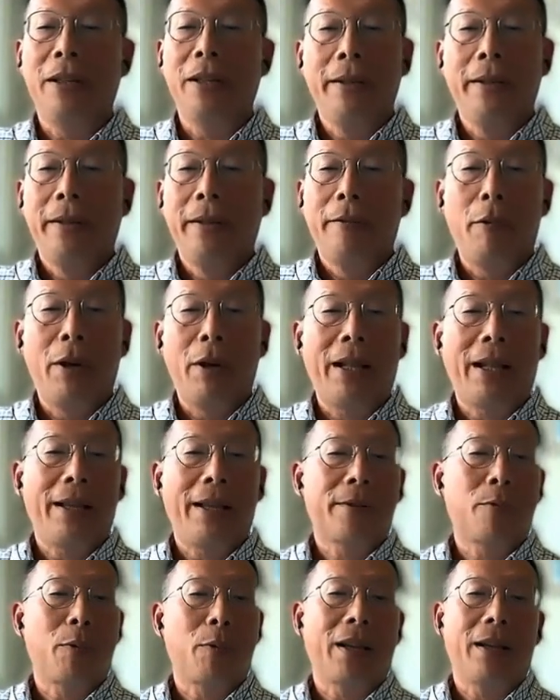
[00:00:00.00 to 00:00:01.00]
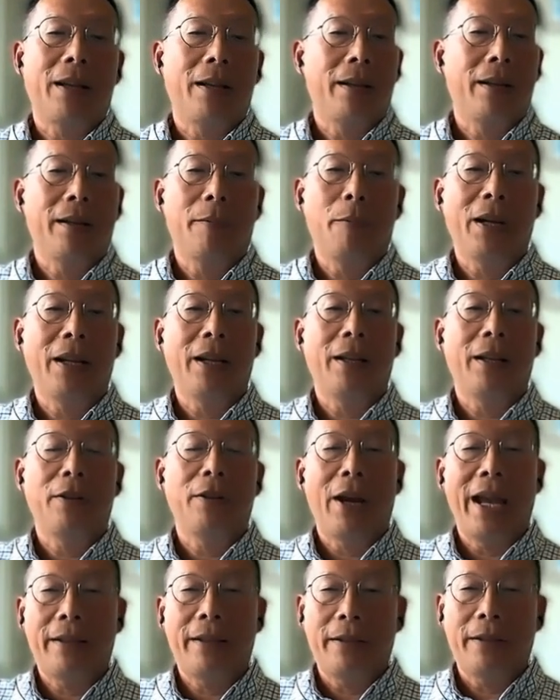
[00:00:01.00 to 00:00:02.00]
realize what are what are your
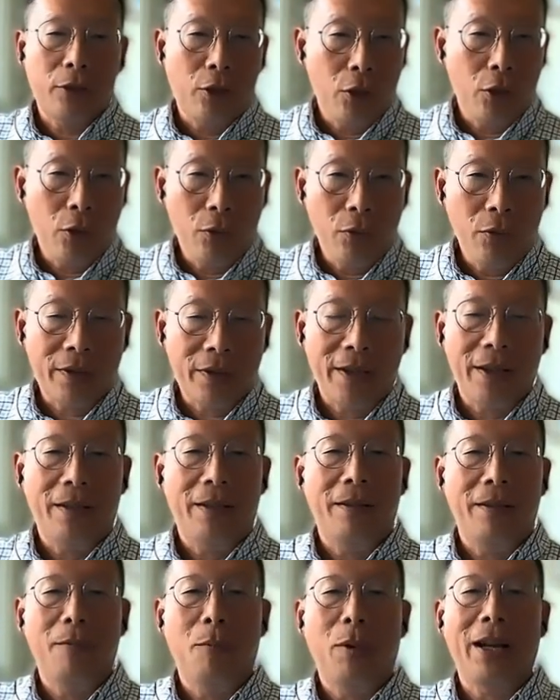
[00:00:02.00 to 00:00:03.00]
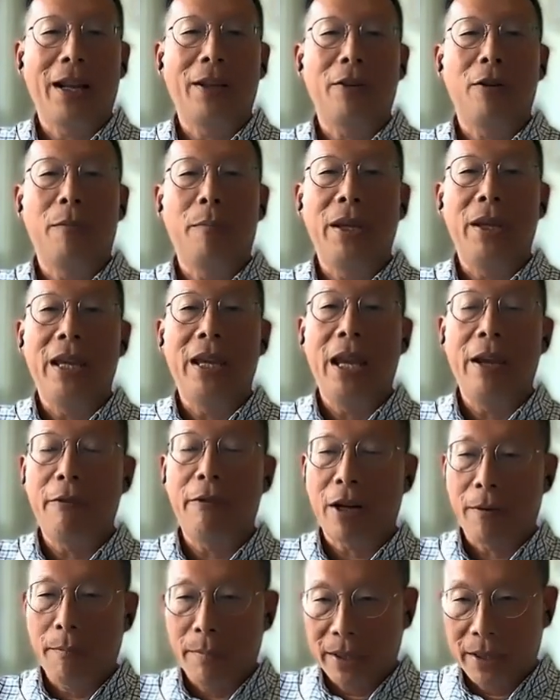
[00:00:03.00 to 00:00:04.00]
attitudes and what are your behavioral
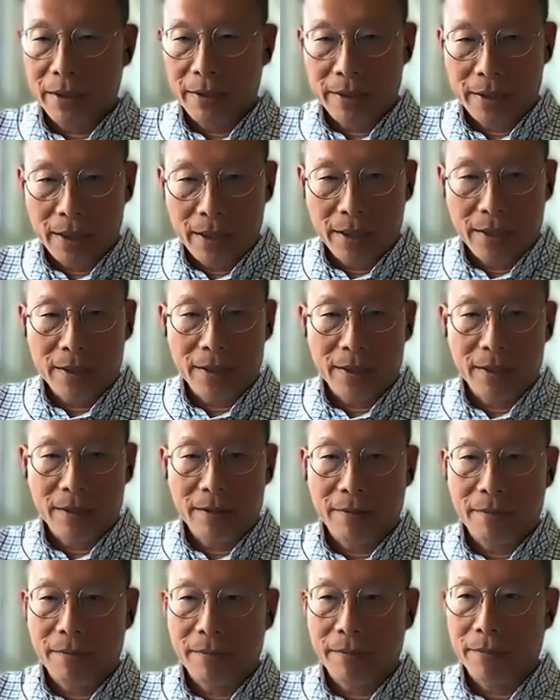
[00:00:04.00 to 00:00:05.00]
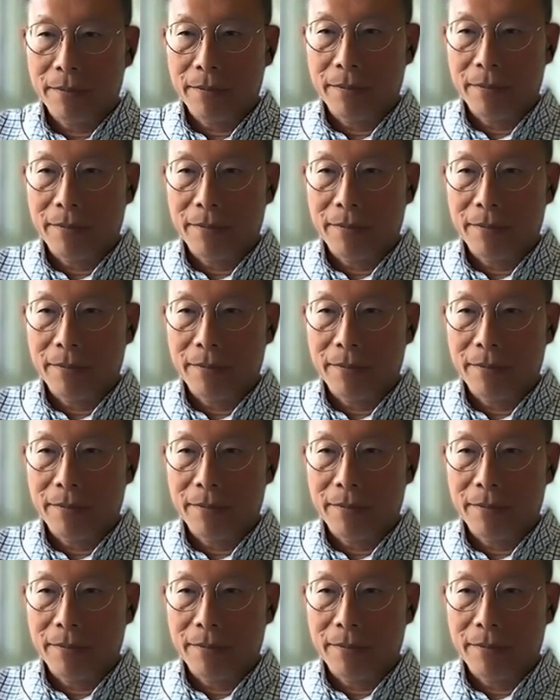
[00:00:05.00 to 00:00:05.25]
competencies. Yeah